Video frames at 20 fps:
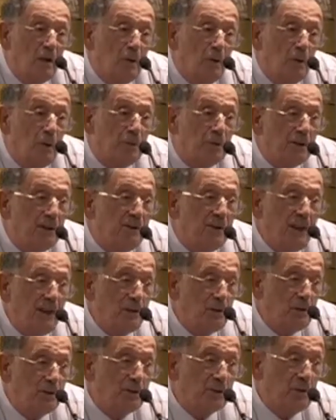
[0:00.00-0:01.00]
who
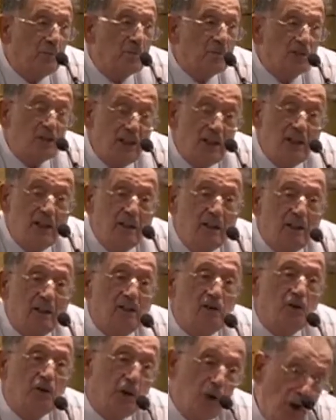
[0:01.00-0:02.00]
prevent you from seeing
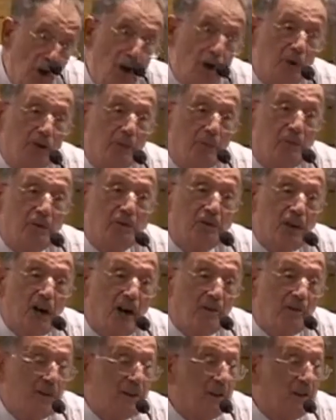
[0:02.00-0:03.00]
that your
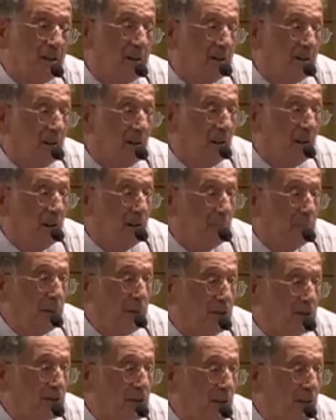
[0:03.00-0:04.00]
demographic
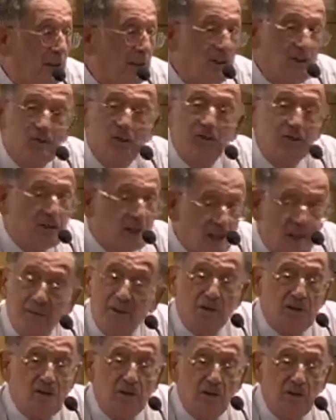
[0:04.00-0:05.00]
picture is the same
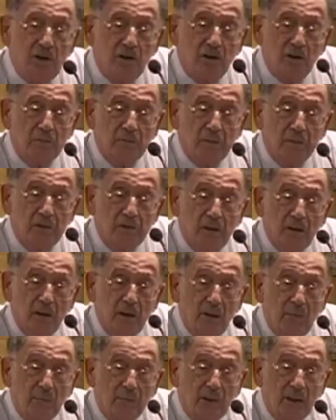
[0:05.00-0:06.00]
as in Europe,
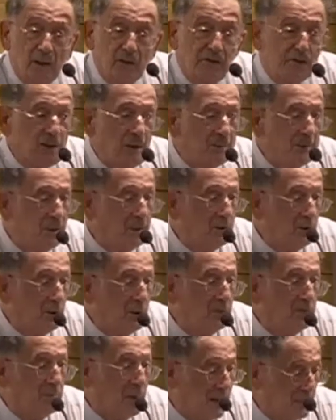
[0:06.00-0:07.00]
except that you
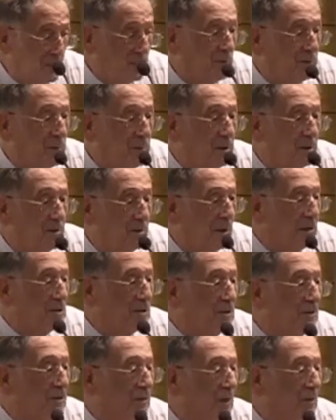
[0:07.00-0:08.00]
have massive
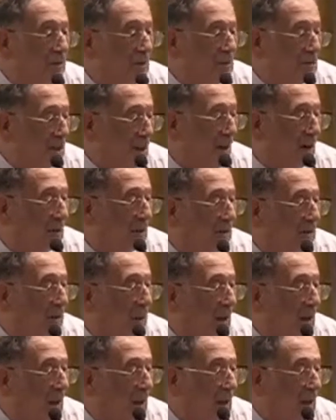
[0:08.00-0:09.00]
immigration from the south,
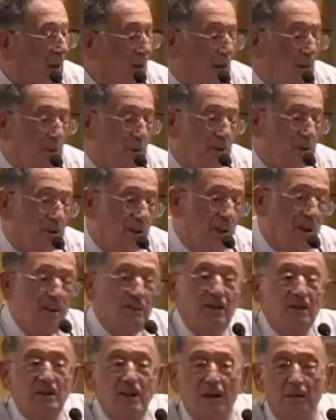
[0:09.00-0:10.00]
which
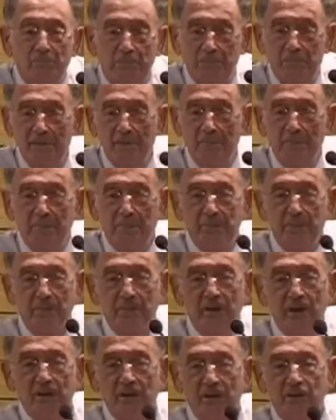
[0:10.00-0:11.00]
covers up
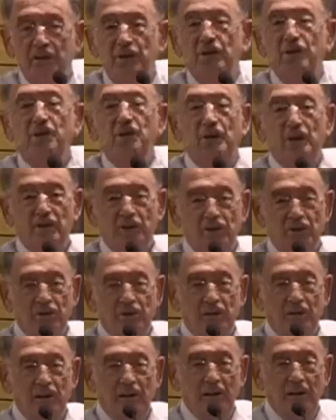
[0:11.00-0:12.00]
the situation.